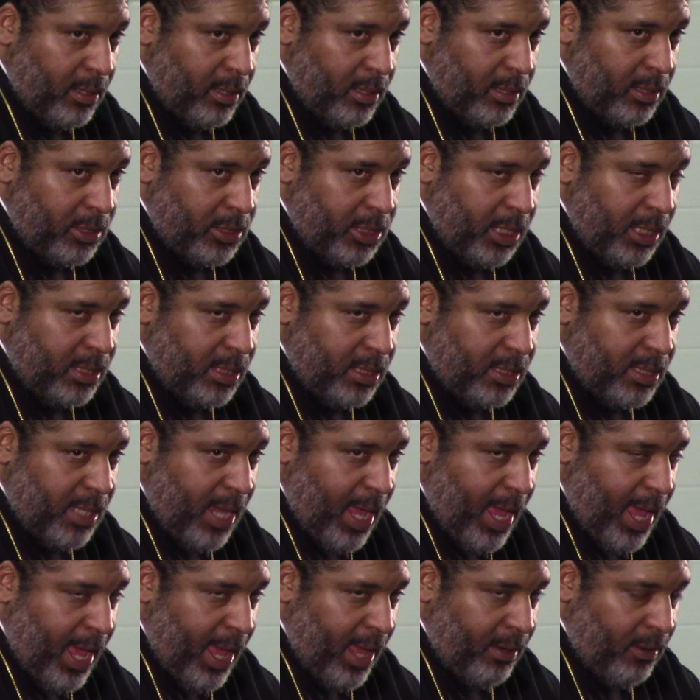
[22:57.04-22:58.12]
Jesus
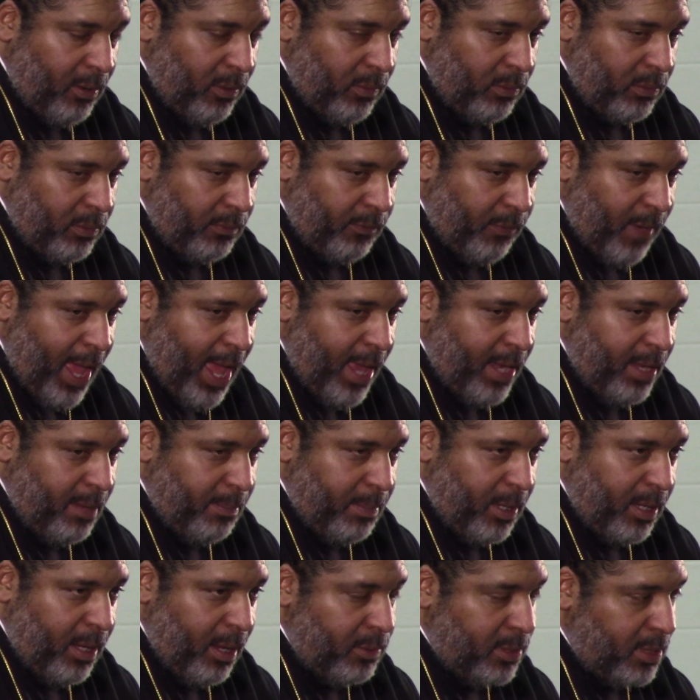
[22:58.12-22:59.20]
died on Friday,
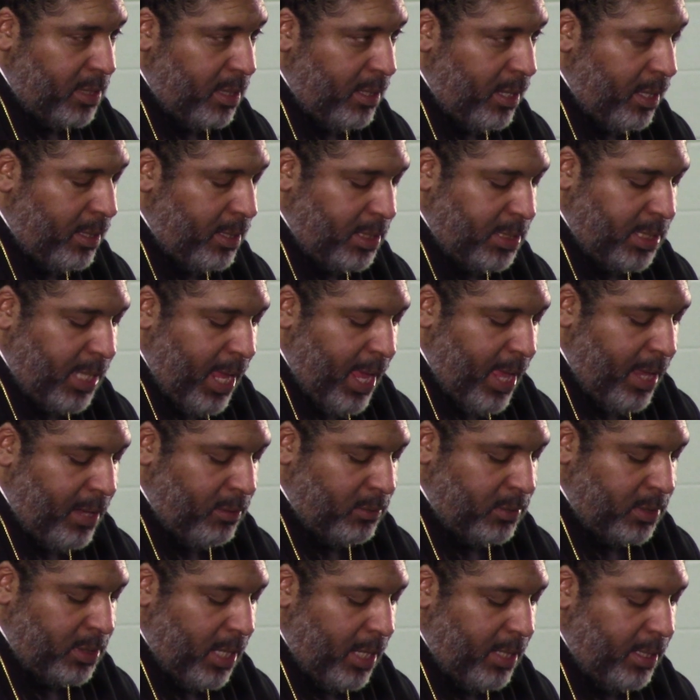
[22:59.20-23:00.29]
but there was another side
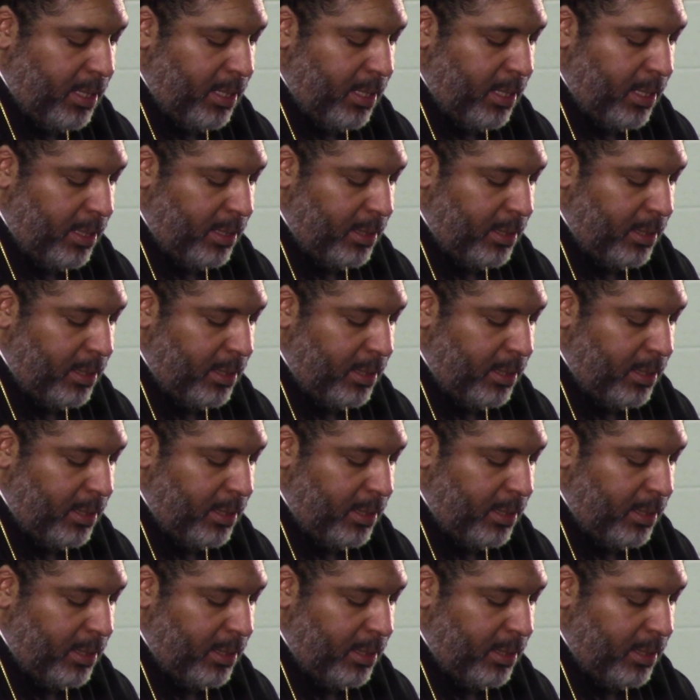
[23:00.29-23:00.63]
on Sunday.